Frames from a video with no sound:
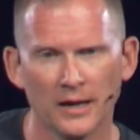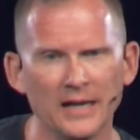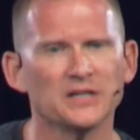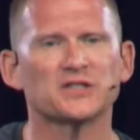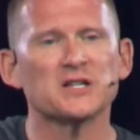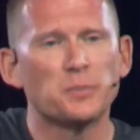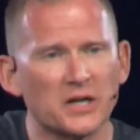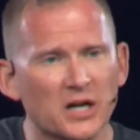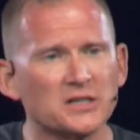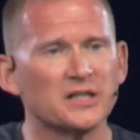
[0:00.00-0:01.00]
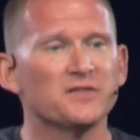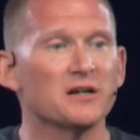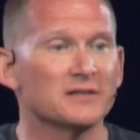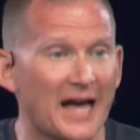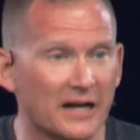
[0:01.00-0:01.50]
And it says, because of
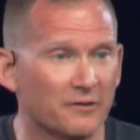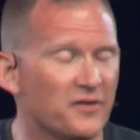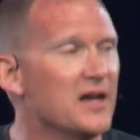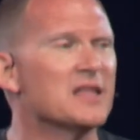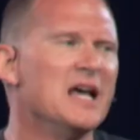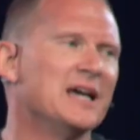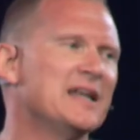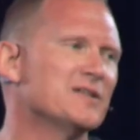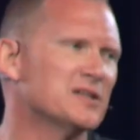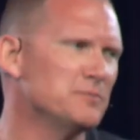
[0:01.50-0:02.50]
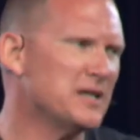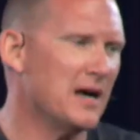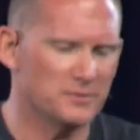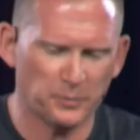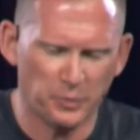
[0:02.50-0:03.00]
their lack of faith. And now,
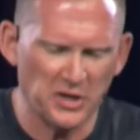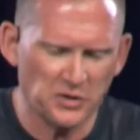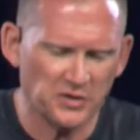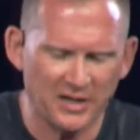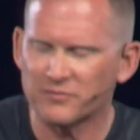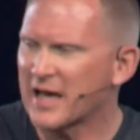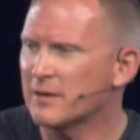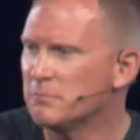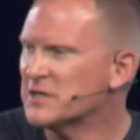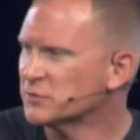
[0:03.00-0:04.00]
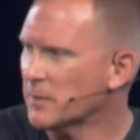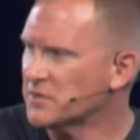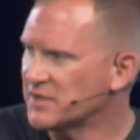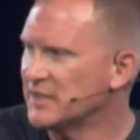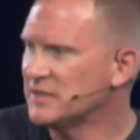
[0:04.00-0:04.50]
sometimes preachers have kind of
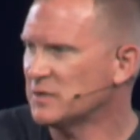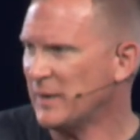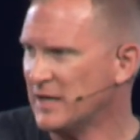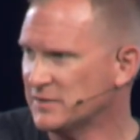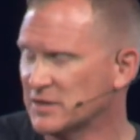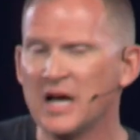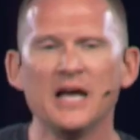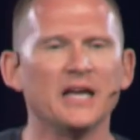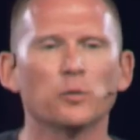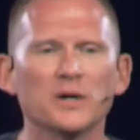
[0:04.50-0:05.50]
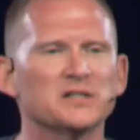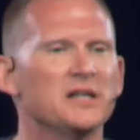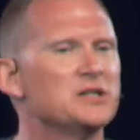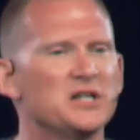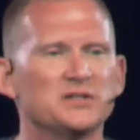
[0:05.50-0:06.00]
misrepresented this passage. It wasn't
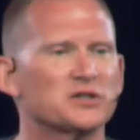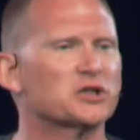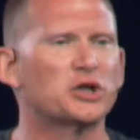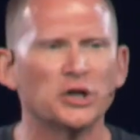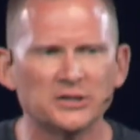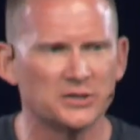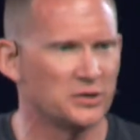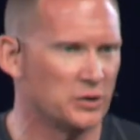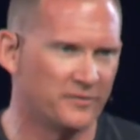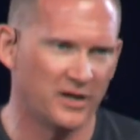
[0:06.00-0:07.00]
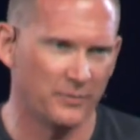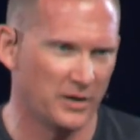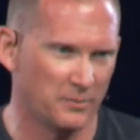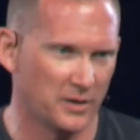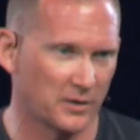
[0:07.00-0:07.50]
that Jesus couldn't do very
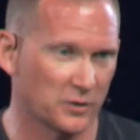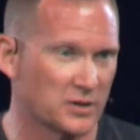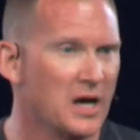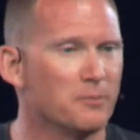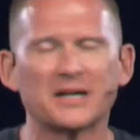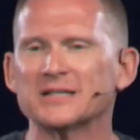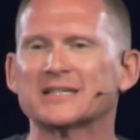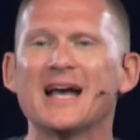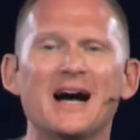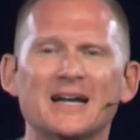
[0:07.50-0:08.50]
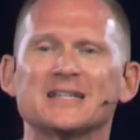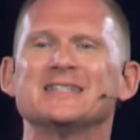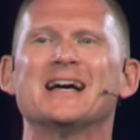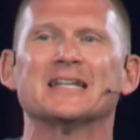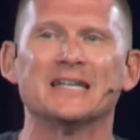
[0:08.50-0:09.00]
many miracles, because God is
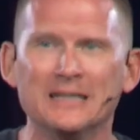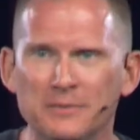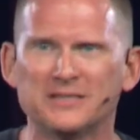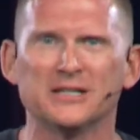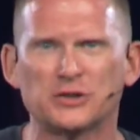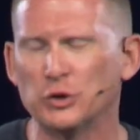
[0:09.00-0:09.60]
not limited